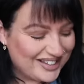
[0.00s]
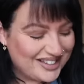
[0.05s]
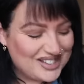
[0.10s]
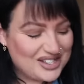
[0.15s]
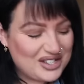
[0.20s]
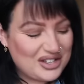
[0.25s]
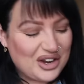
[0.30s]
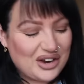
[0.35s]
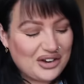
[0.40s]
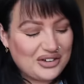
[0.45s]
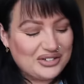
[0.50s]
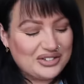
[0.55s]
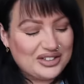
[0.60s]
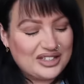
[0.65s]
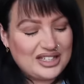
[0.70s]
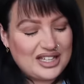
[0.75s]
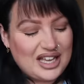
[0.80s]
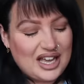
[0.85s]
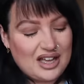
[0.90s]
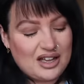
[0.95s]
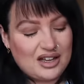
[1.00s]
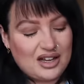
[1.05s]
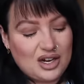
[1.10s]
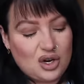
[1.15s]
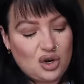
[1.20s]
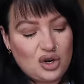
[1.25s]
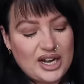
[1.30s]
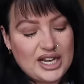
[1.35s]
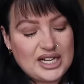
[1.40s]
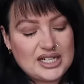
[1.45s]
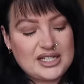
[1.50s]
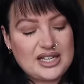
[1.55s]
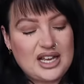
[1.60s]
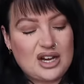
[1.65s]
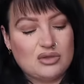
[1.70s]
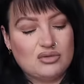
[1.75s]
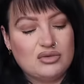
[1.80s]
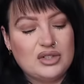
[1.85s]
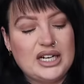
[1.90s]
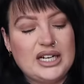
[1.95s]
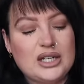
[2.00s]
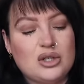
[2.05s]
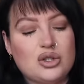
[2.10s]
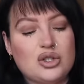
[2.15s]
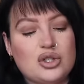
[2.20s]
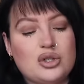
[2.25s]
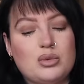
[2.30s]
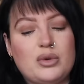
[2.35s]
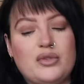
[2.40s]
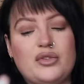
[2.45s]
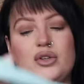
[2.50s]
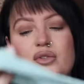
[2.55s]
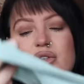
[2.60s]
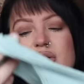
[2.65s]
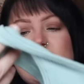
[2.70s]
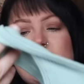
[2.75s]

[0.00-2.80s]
So yeah, I got an XL, really could have done with another